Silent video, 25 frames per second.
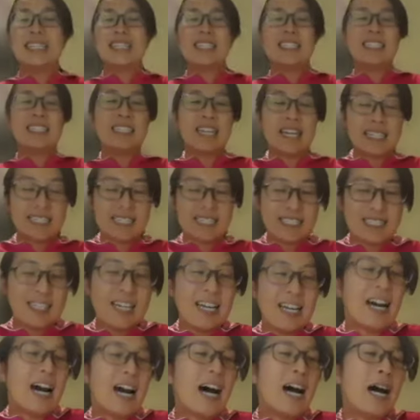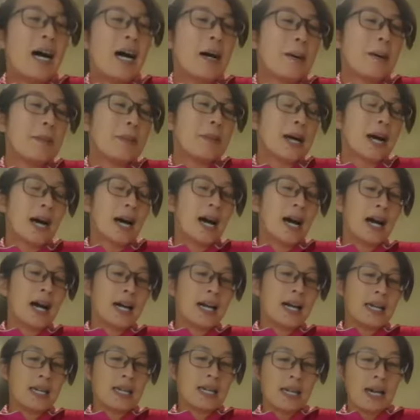Yes. Um,
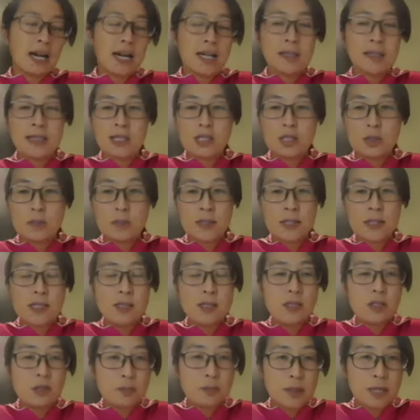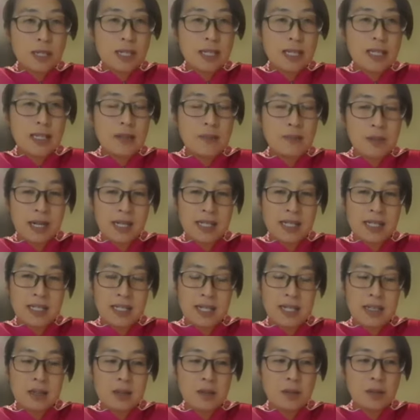I had this Spanish speaking
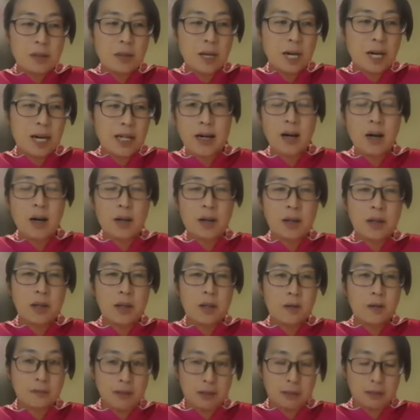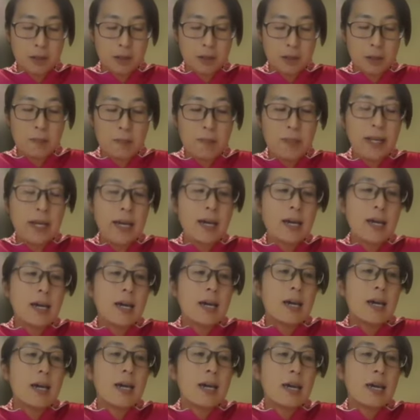patient who had on her femur
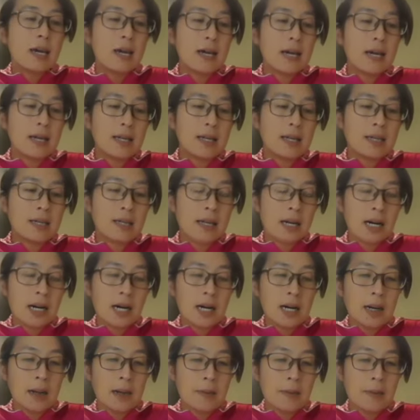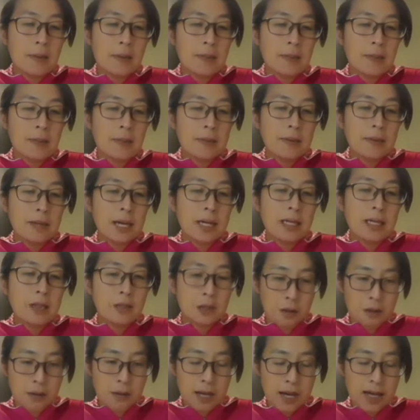and, um, I
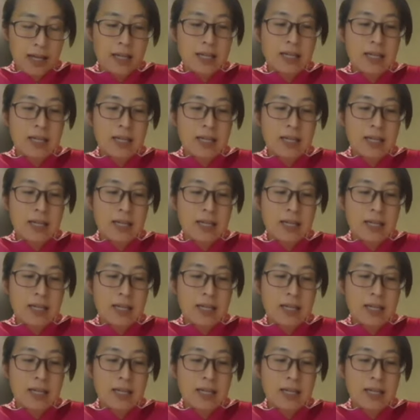knew that.